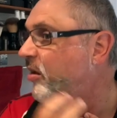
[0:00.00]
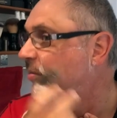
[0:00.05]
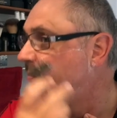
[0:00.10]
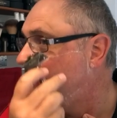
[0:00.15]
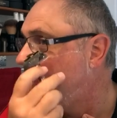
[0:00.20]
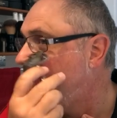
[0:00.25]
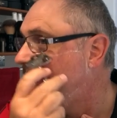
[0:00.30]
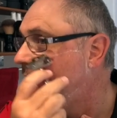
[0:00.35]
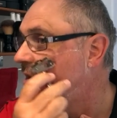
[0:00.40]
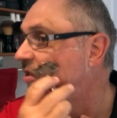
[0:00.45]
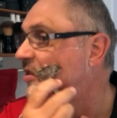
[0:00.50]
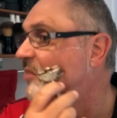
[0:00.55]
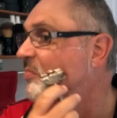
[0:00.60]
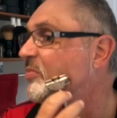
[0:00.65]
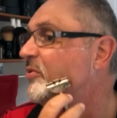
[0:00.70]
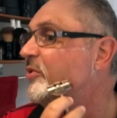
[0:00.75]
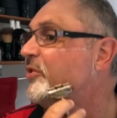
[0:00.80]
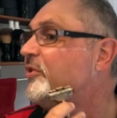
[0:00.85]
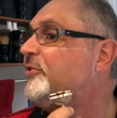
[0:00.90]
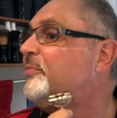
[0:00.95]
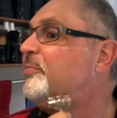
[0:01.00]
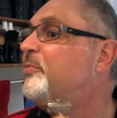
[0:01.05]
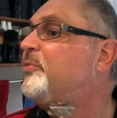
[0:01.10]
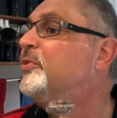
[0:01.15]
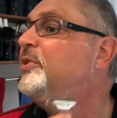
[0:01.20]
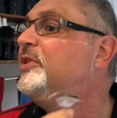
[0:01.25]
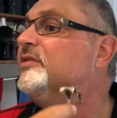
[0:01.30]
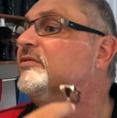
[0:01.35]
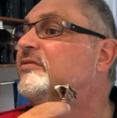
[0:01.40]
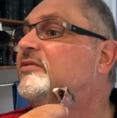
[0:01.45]
But at the price
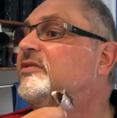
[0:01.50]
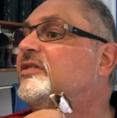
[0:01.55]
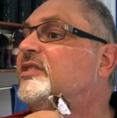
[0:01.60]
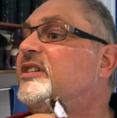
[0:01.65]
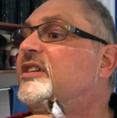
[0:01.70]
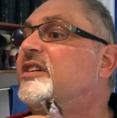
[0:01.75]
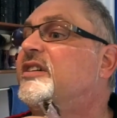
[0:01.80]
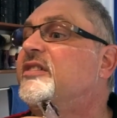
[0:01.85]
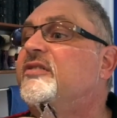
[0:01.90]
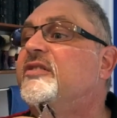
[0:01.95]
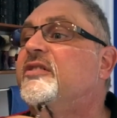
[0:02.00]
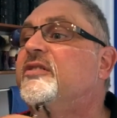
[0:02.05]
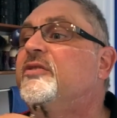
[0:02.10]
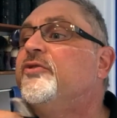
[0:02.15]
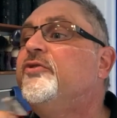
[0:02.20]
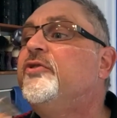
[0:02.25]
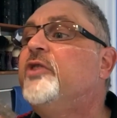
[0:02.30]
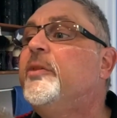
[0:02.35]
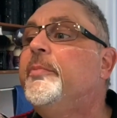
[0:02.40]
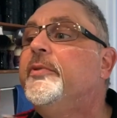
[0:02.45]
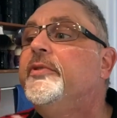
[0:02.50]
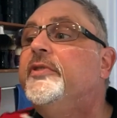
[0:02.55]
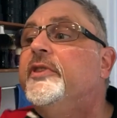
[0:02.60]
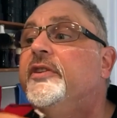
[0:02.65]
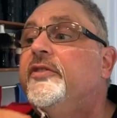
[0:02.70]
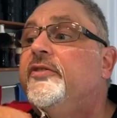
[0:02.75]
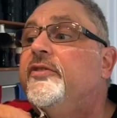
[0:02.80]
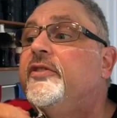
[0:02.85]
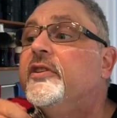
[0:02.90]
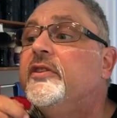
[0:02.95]
point and the aggro of stropping
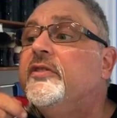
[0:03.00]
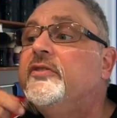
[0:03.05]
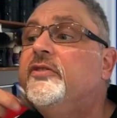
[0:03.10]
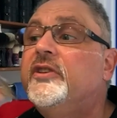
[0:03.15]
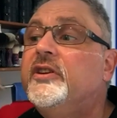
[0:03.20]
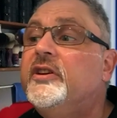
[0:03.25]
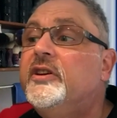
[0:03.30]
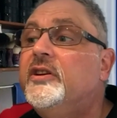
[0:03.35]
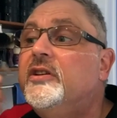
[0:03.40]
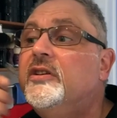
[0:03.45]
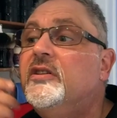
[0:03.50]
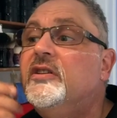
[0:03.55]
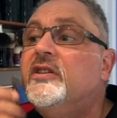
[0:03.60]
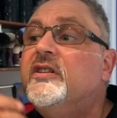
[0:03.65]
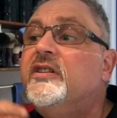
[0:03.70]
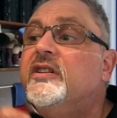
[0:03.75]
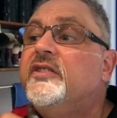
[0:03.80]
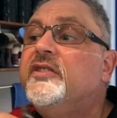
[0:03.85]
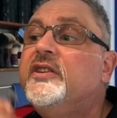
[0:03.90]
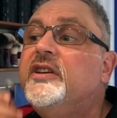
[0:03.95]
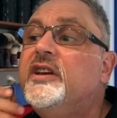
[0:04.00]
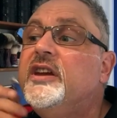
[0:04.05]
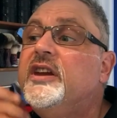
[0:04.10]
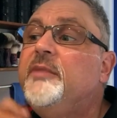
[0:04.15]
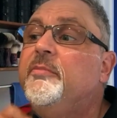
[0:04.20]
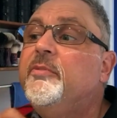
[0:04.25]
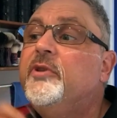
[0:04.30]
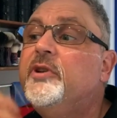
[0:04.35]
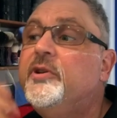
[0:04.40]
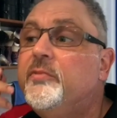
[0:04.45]
these days, I don't think
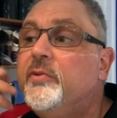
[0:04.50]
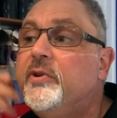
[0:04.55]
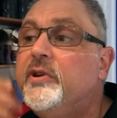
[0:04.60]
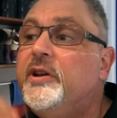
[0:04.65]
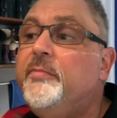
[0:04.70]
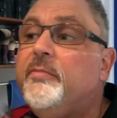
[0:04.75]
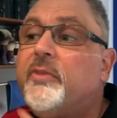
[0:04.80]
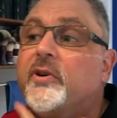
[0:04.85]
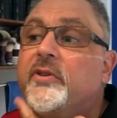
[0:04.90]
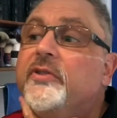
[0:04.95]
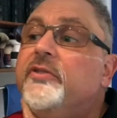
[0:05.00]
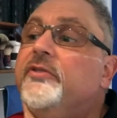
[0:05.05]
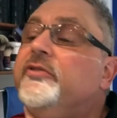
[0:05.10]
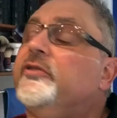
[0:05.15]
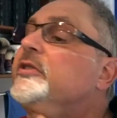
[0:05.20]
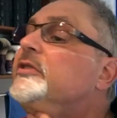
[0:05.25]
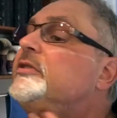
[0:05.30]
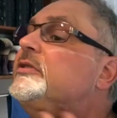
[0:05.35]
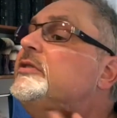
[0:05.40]
anybody really bothers.